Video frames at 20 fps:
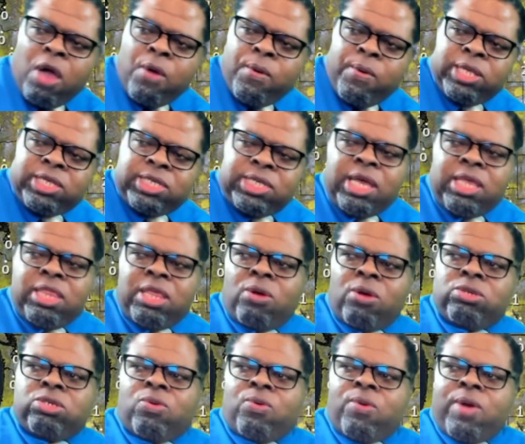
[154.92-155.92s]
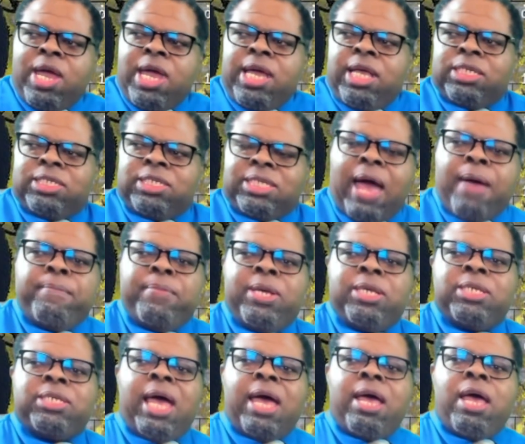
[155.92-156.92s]
we see those greens. That
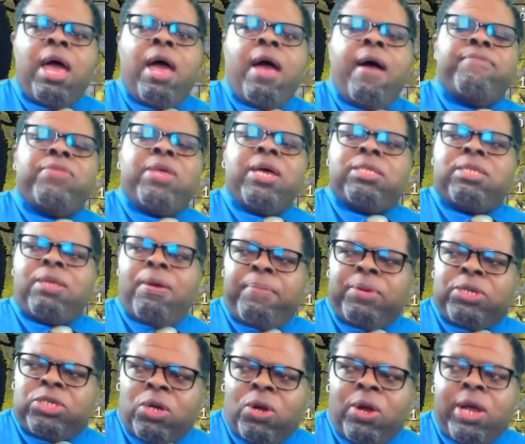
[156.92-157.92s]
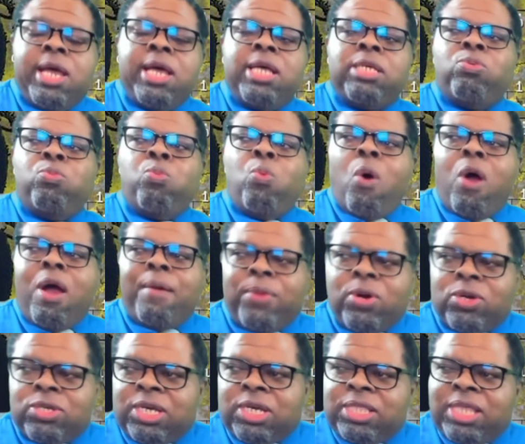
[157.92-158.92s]
means that the temperature is
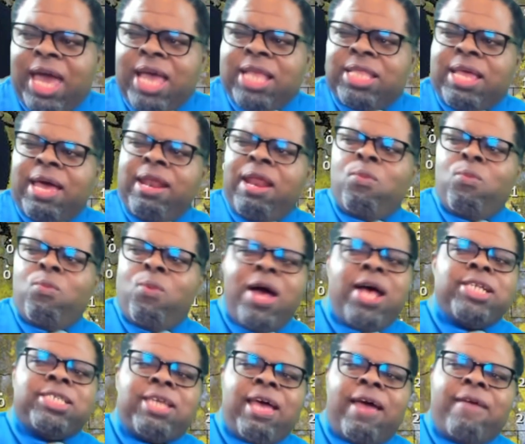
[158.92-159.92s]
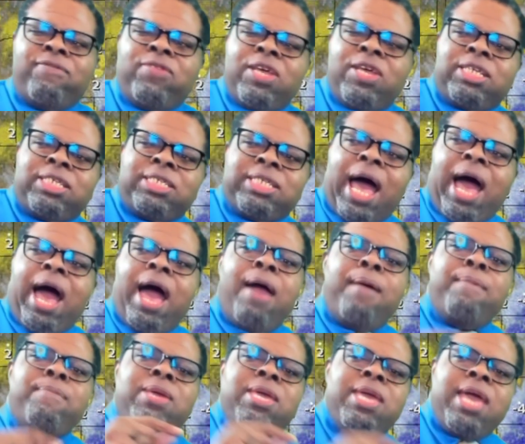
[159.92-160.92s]
warmer today than it was at this
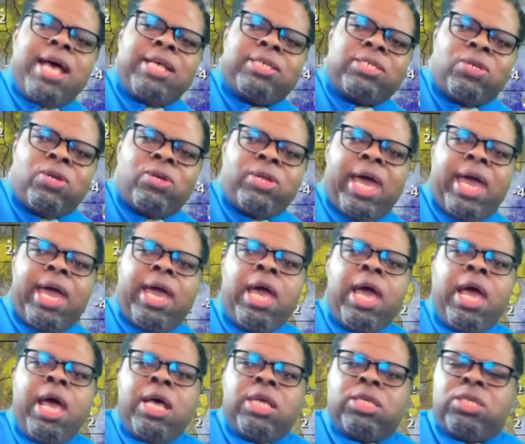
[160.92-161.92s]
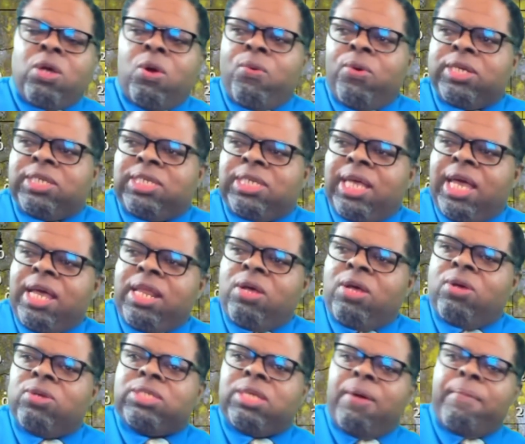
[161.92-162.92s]
time yesterday. So we're seeing
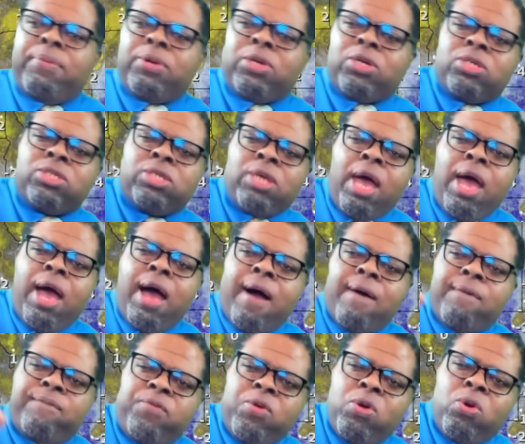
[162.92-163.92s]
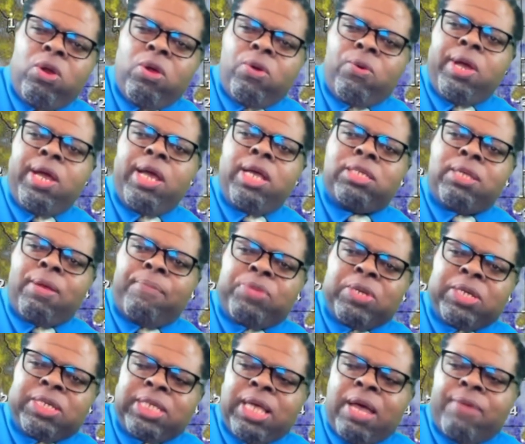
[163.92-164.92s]
those temperatures a few degrees up
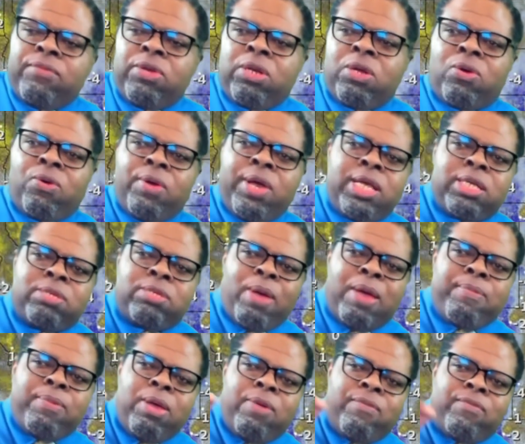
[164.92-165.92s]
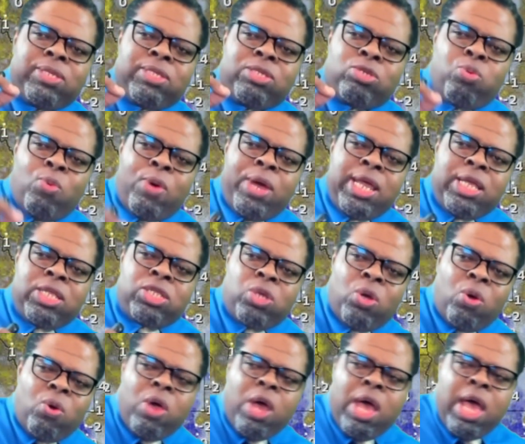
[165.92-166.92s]
to 7 degrees, maybe even
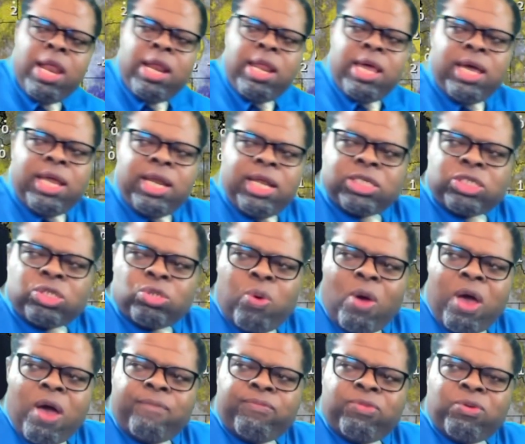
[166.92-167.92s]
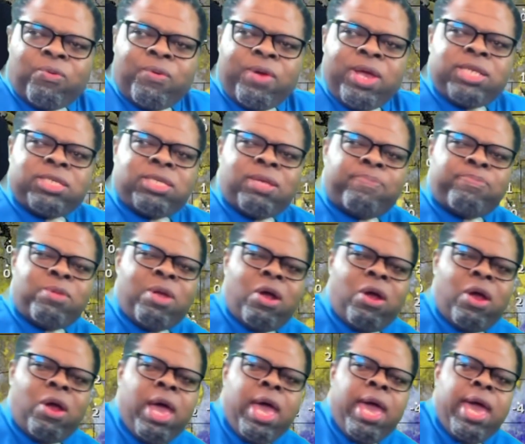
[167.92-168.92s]
22. Look at this, 12 degrees up
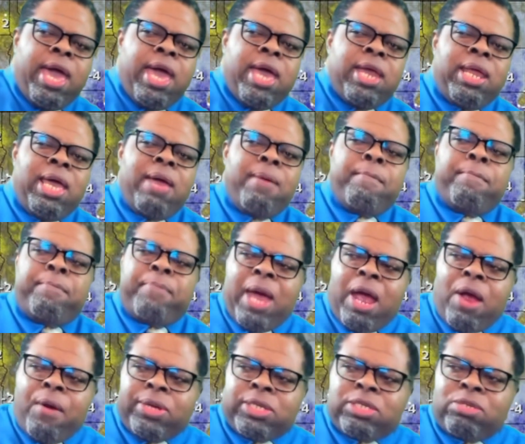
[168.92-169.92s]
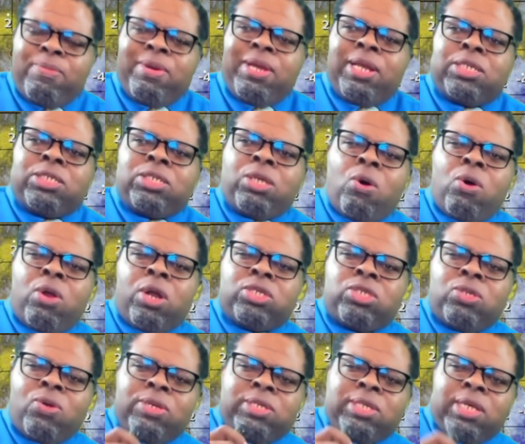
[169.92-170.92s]
there in embarrassed Minnesota.
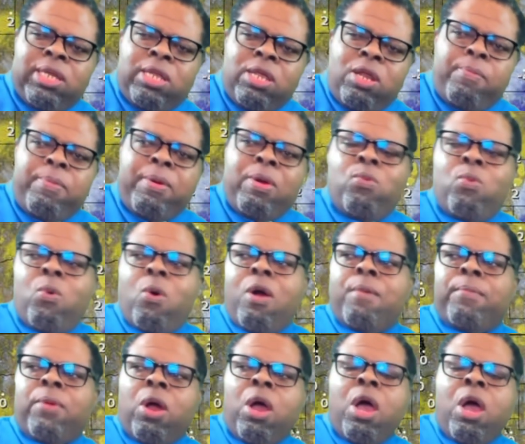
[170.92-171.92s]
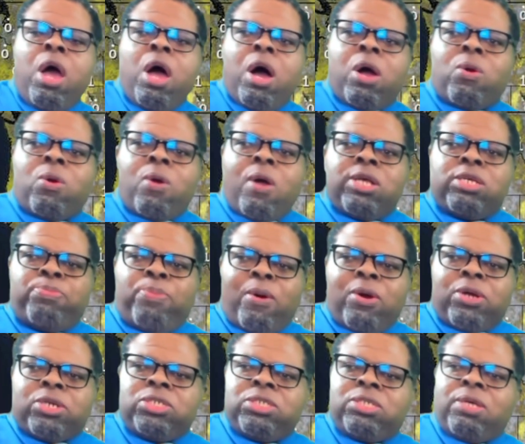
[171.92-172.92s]
So it's a little bit warmer across
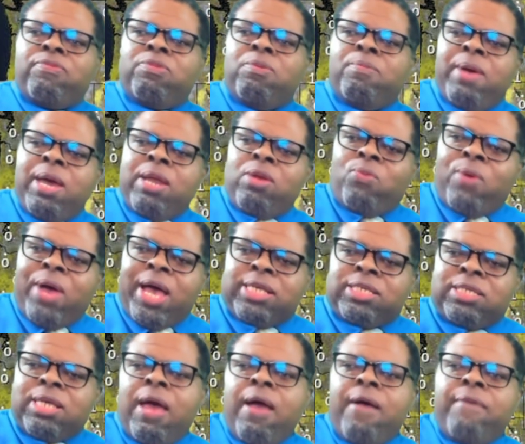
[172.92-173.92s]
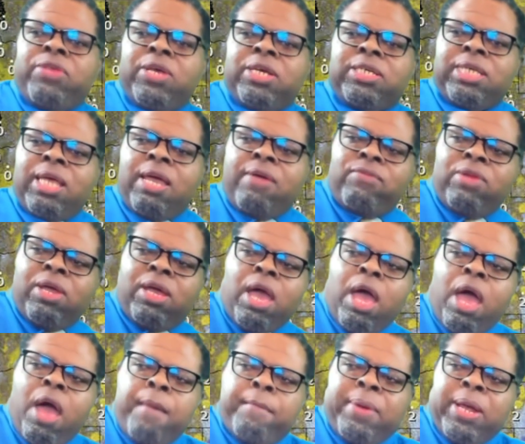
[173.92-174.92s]
portions of the Midwest this evening,
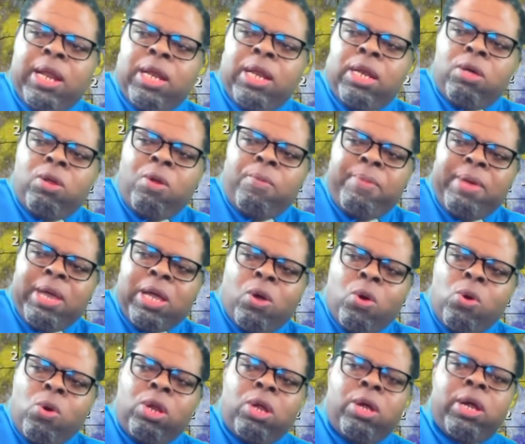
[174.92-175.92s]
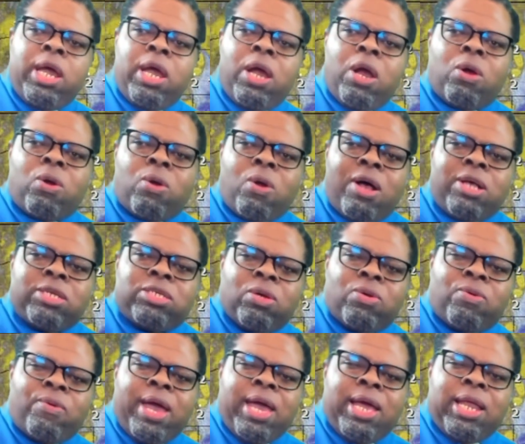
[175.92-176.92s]
but a little bit cooler here across the
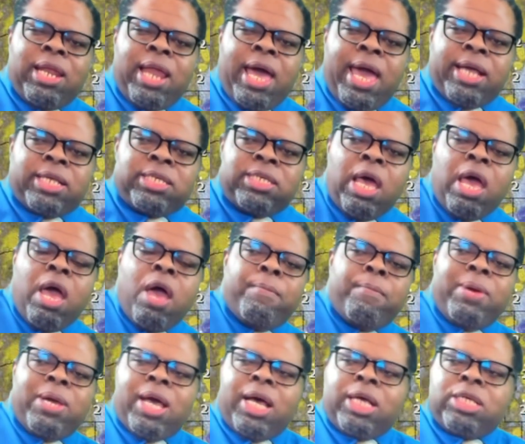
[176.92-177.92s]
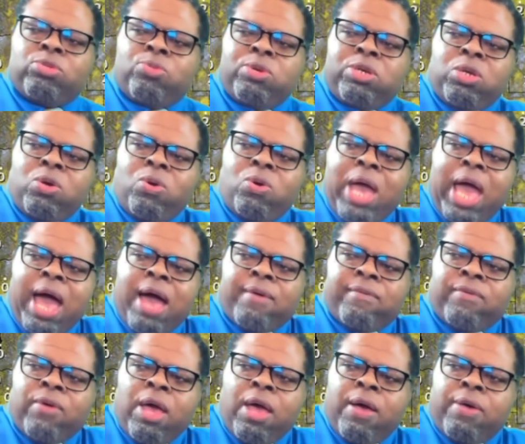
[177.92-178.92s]
Great Lakes, because we do
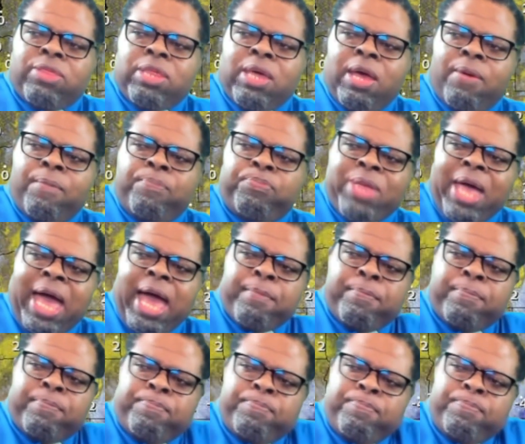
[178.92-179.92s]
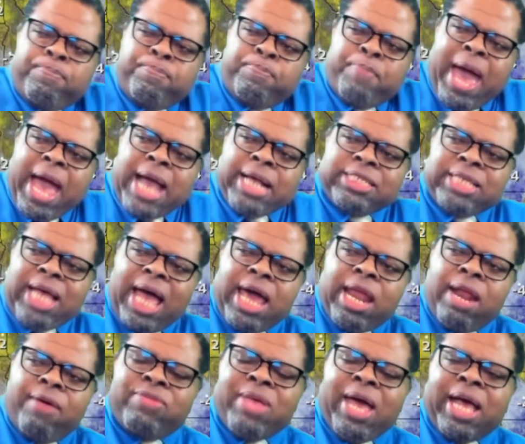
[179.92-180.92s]
have that
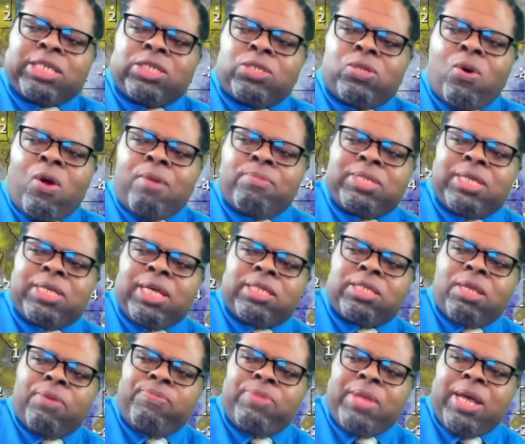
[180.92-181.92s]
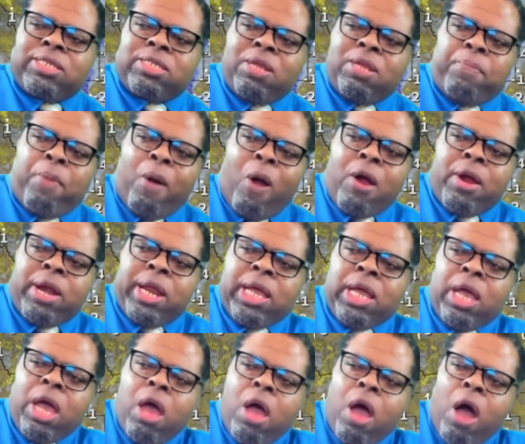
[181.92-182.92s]
backside of that storm system that's
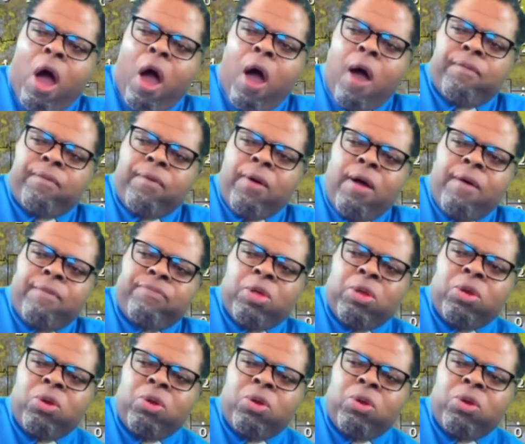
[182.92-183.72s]
departing off of the